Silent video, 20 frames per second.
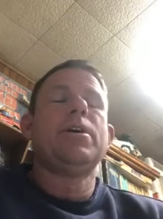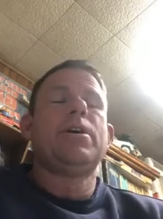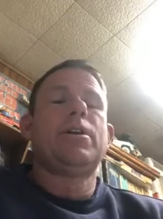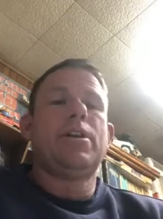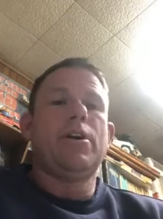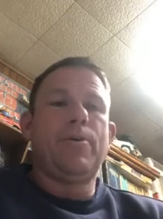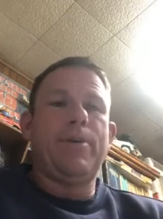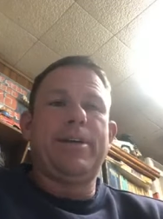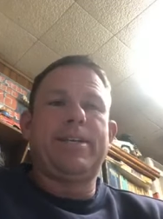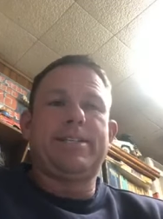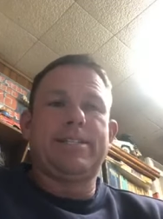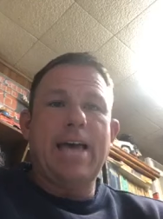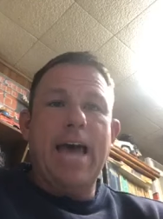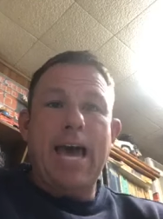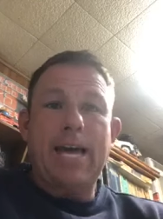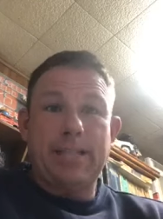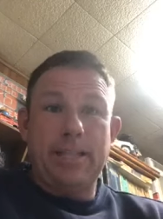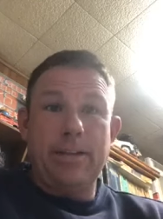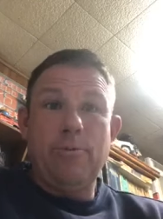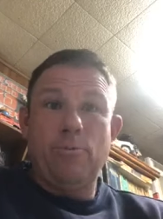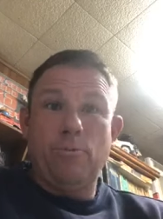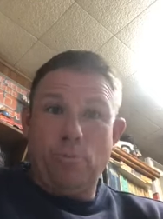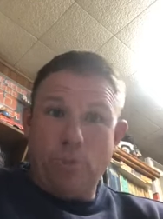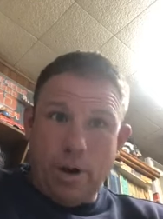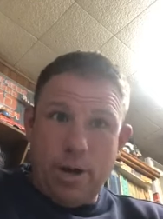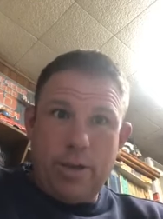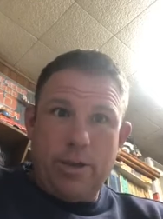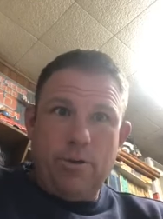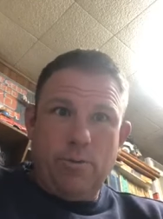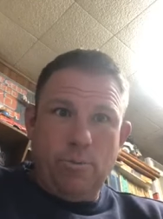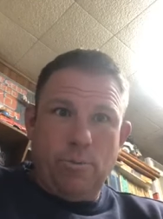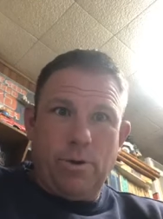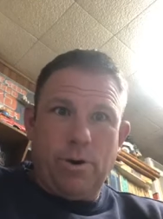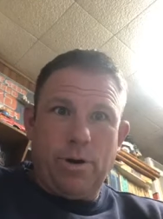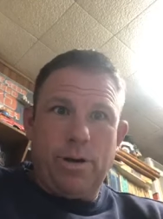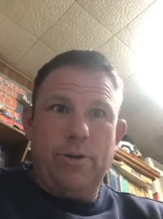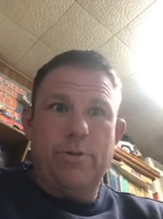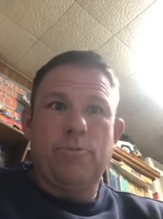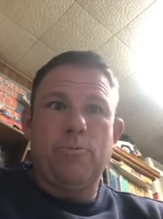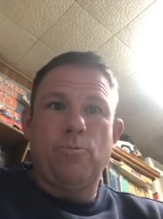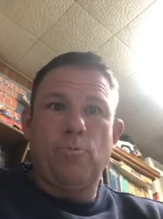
know exactly what you want,